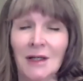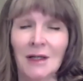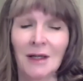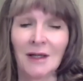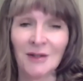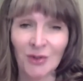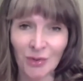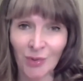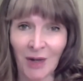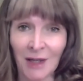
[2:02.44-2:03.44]
in
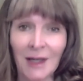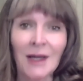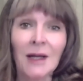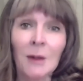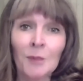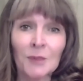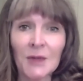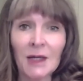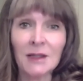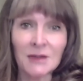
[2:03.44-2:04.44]
Norway,
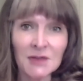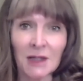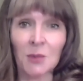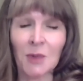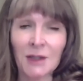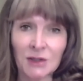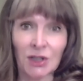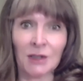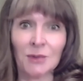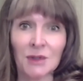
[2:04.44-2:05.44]
they celebrate
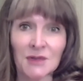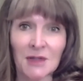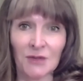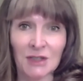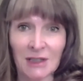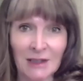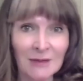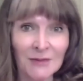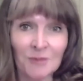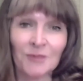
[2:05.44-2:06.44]
January the
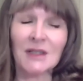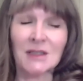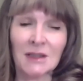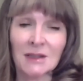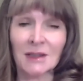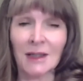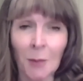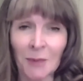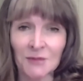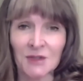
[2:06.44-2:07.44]
17th. Actually, that's a
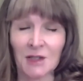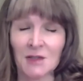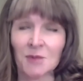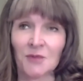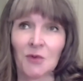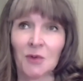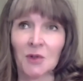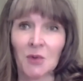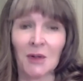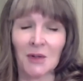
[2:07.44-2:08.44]
couple of days before
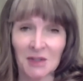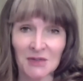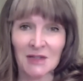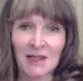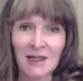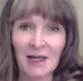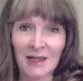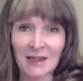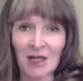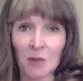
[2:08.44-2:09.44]
Aquarius
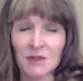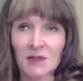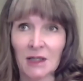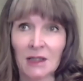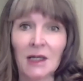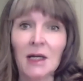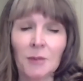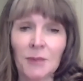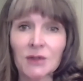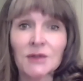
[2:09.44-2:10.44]
comes in,
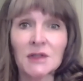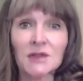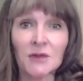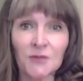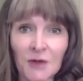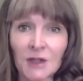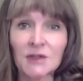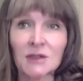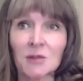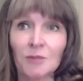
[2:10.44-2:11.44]
because it's the
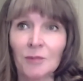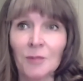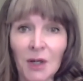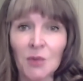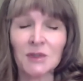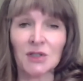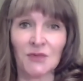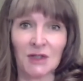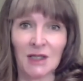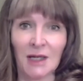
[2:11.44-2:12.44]
first moment
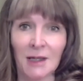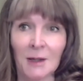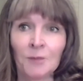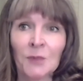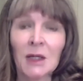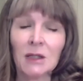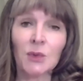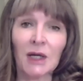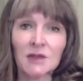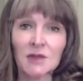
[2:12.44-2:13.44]
of the year you
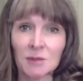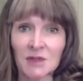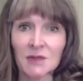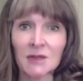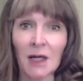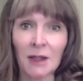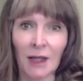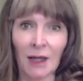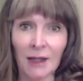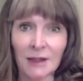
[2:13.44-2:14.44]
get some
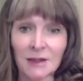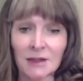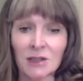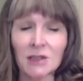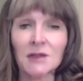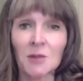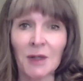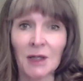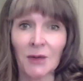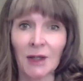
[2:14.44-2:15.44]
sunlight just
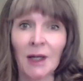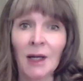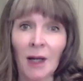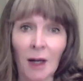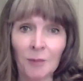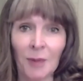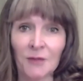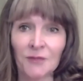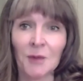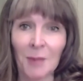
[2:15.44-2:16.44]
appearing
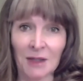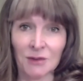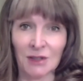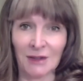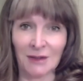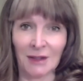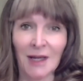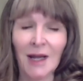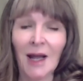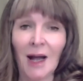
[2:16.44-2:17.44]
above the mountain.
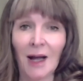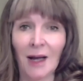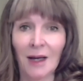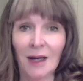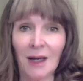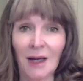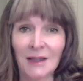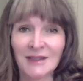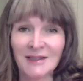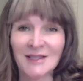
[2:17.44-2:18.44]

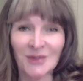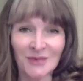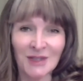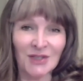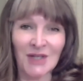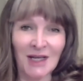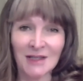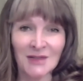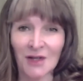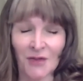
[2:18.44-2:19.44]
And the
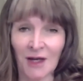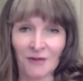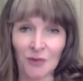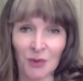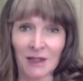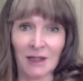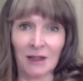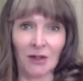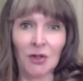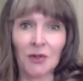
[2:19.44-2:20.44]
days are therefore
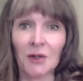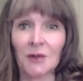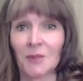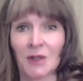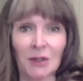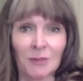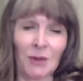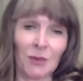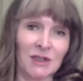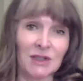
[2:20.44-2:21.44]
getting longer.
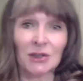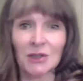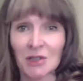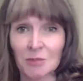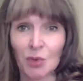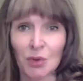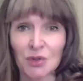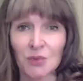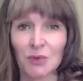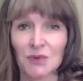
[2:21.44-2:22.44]
We're tilted more
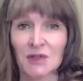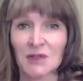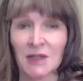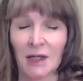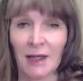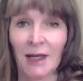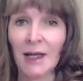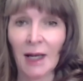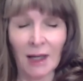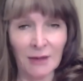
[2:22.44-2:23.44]
towards the sun,
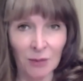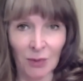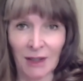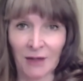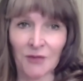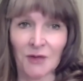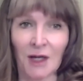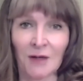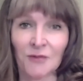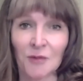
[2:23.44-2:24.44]
and they will lengthen
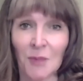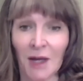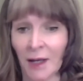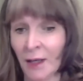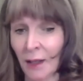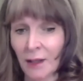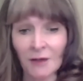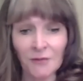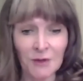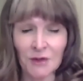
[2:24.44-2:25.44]
out from there. And
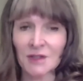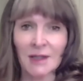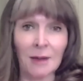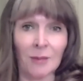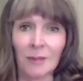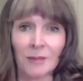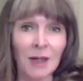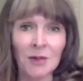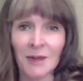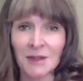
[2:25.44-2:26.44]
I feel the same.
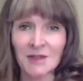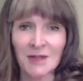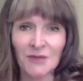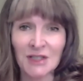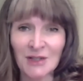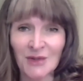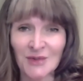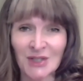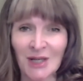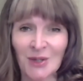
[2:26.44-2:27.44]
Around about the 17th
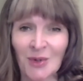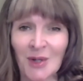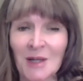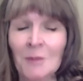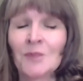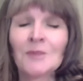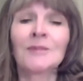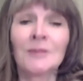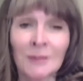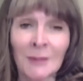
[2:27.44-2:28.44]
of January,
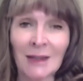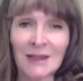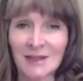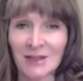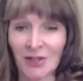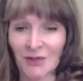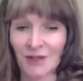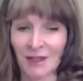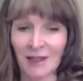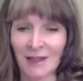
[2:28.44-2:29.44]
I start
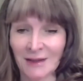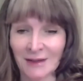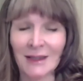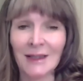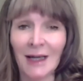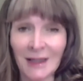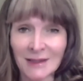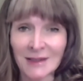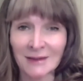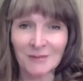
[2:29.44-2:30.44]
thinking
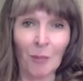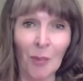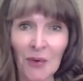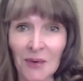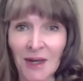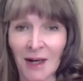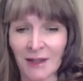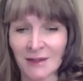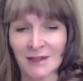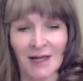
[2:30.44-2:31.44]
light, more
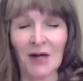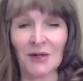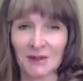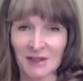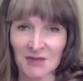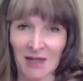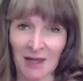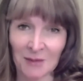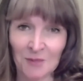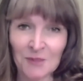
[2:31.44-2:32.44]
light. How good is that?